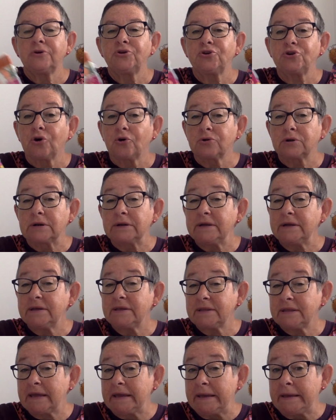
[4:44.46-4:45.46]

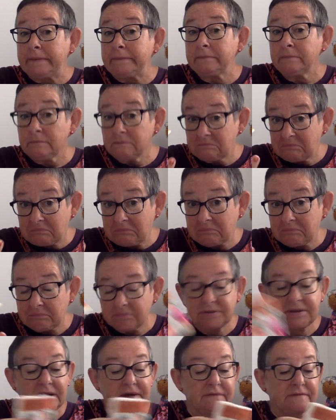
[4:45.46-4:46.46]
godly theme,
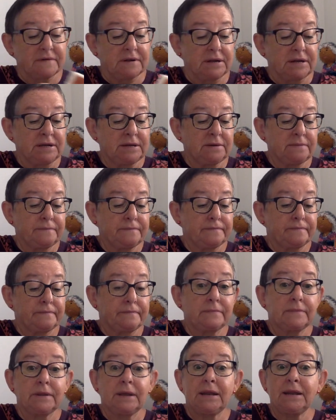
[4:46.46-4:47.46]
definitely.
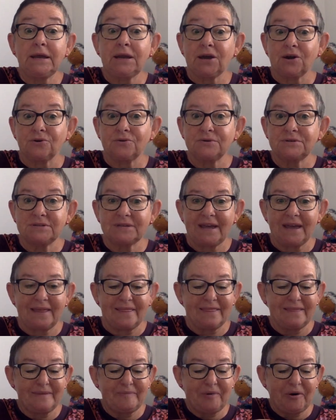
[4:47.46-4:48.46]
And it goes
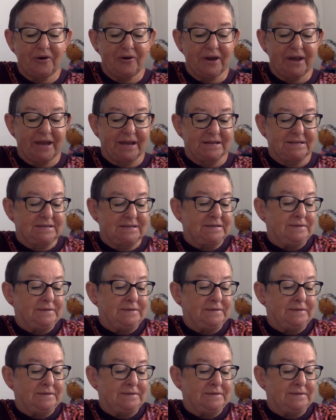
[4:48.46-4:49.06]
in the pocket.